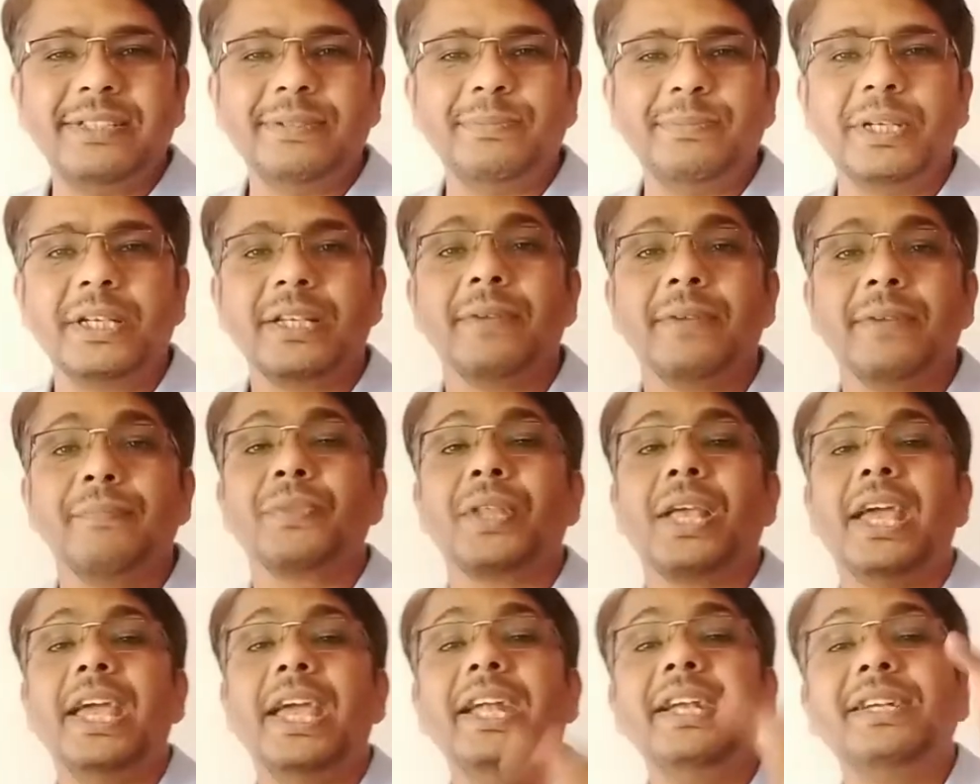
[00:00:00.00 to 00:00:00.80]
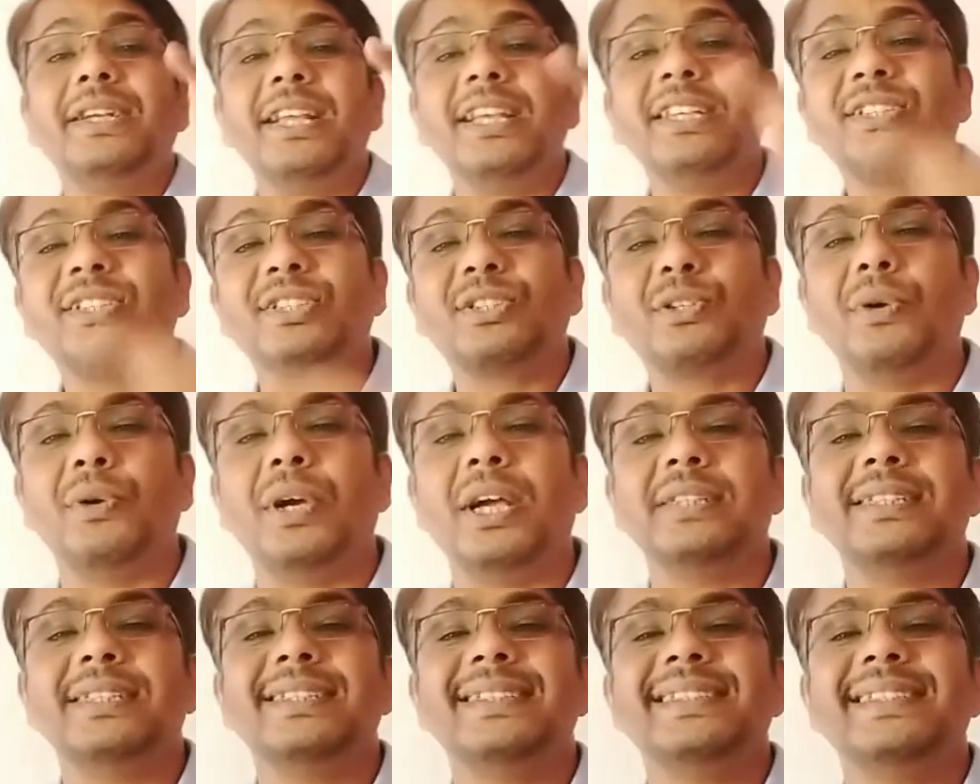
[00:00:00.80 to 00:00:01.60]
It is very big.
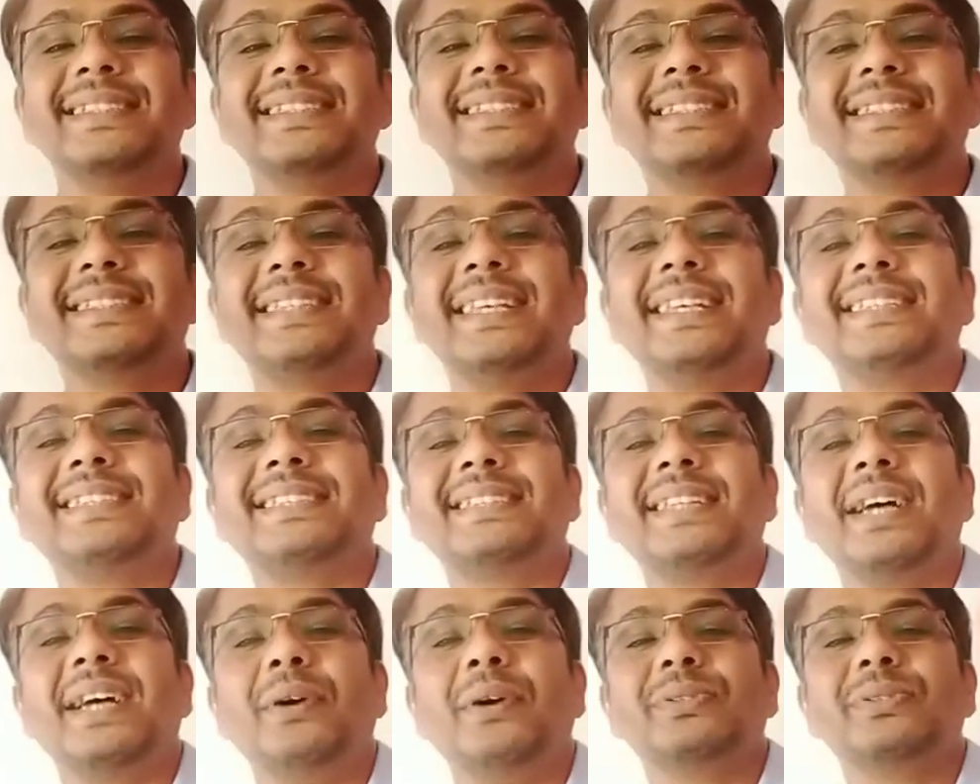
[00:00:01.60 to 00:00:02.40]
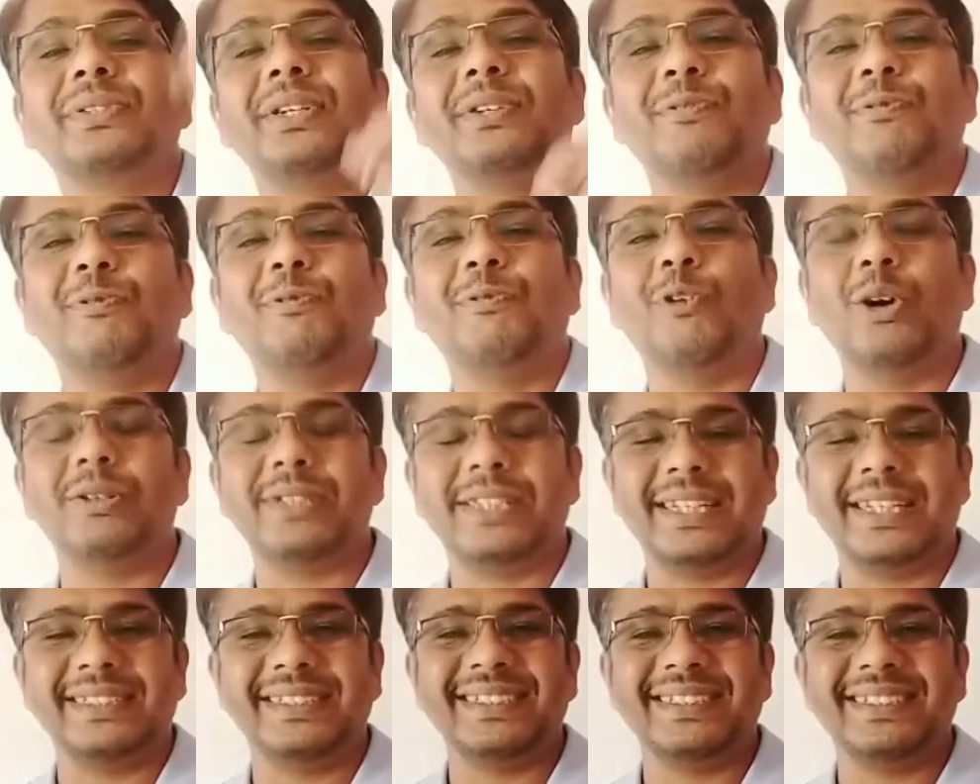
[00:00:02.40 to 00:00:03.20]
80 square,
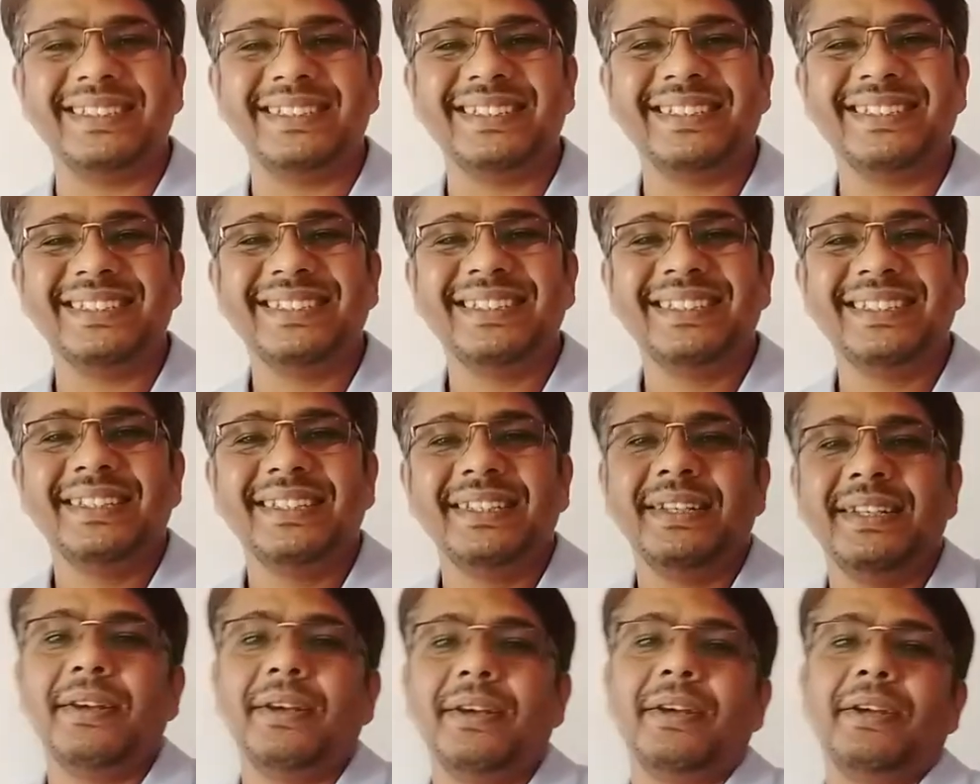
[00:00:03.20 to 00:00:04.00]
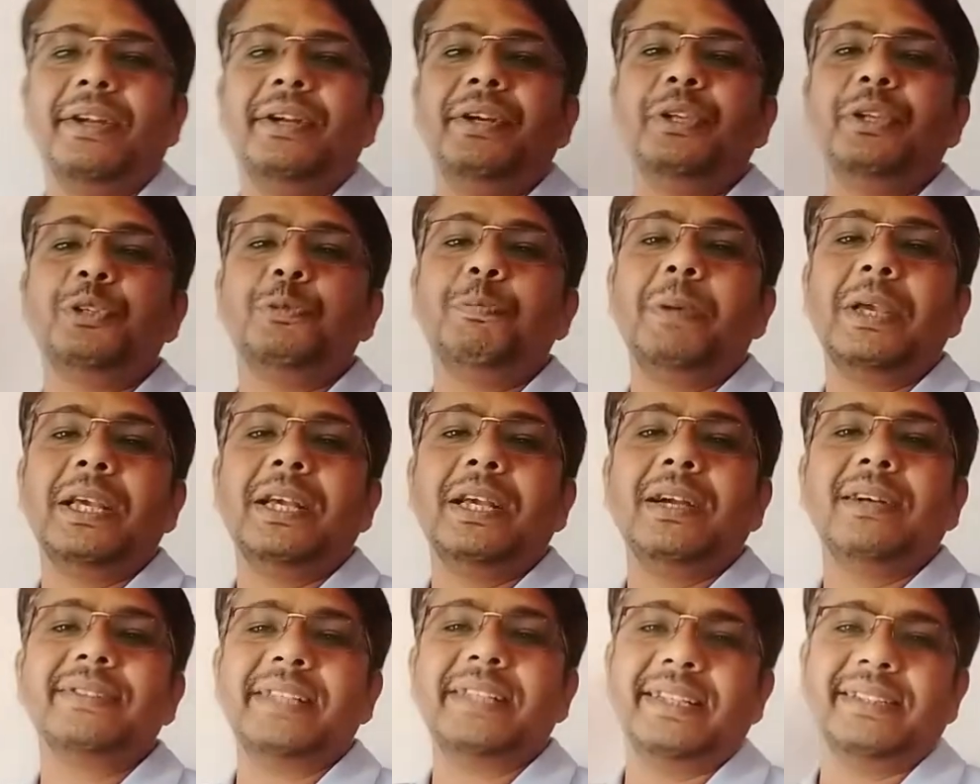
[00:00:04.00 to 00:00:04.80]
6400.
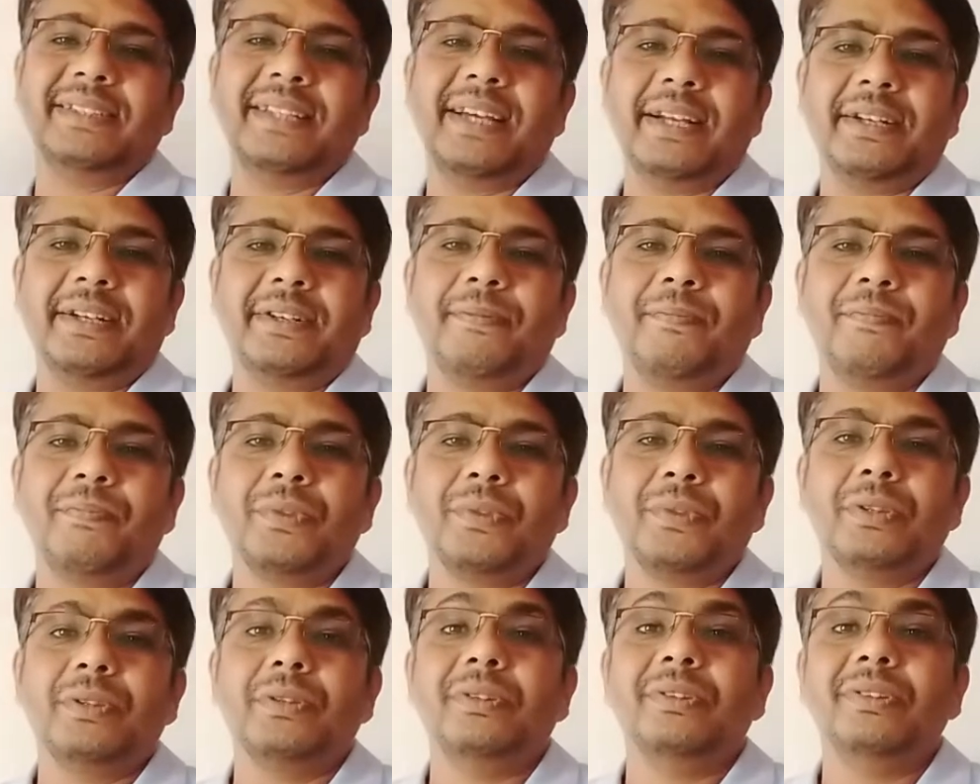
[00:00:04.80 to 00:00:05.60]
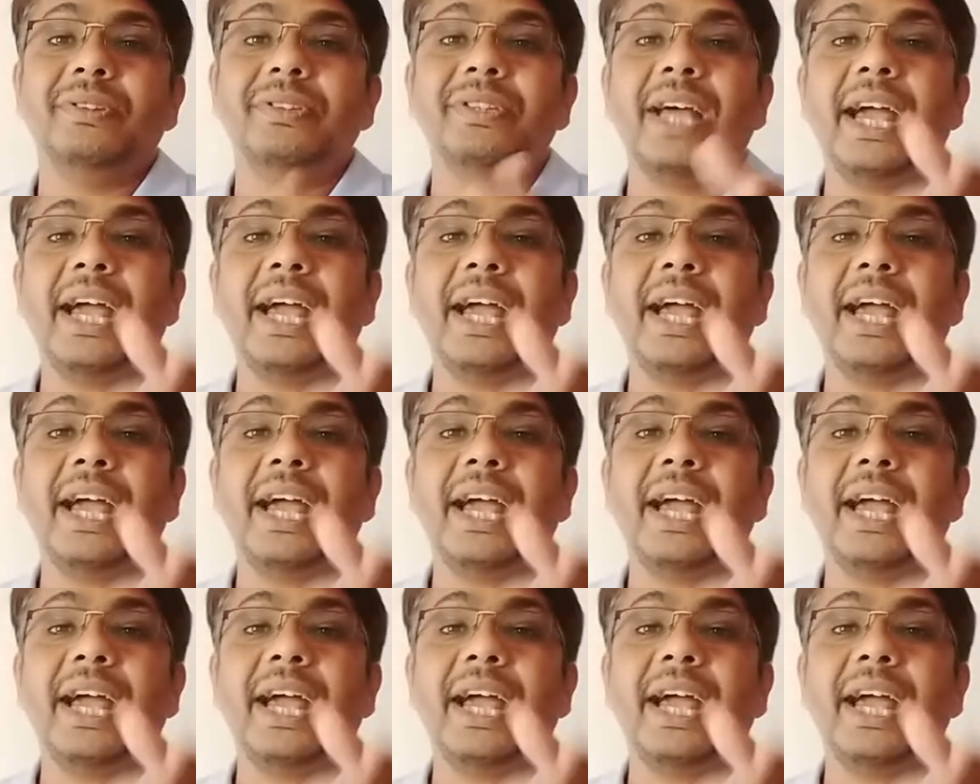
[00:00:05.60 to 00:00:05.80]
It is bigger than that.